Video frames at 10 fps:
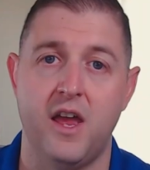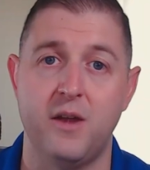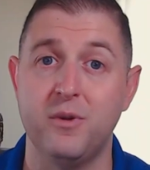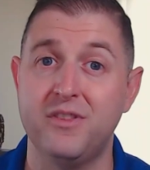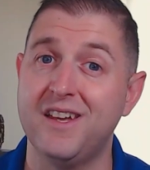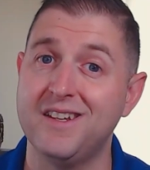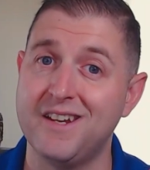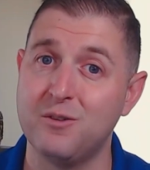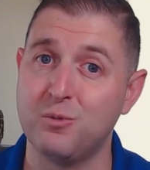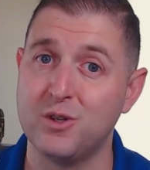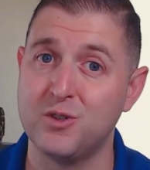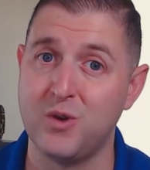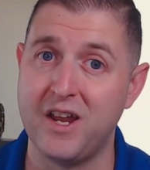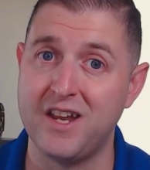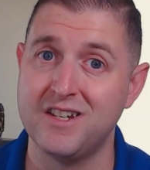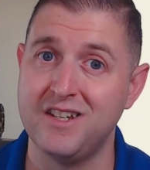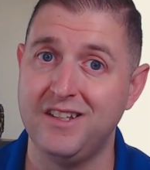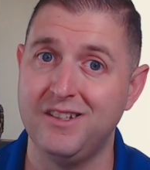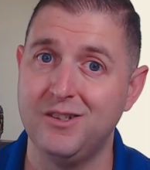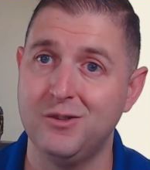And with that downward trend,
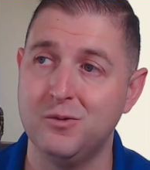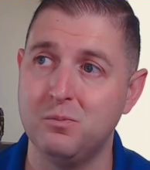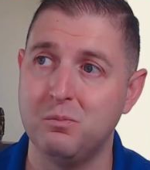you